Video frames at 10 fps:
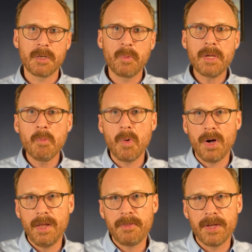We
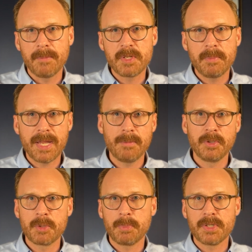want them to be able
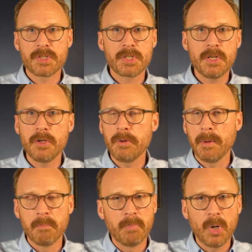to pursue
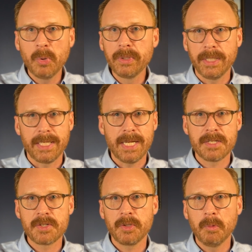boldly
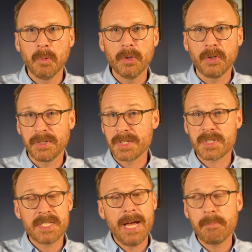into the world, to
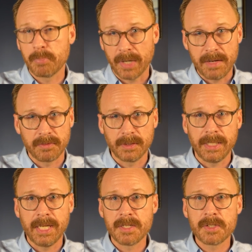step bravely
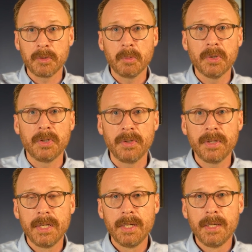into the world
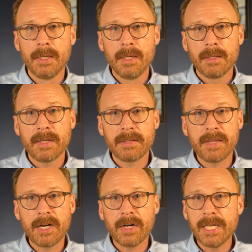that
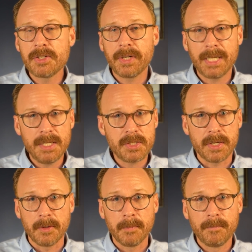they are entering
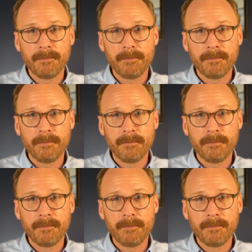into.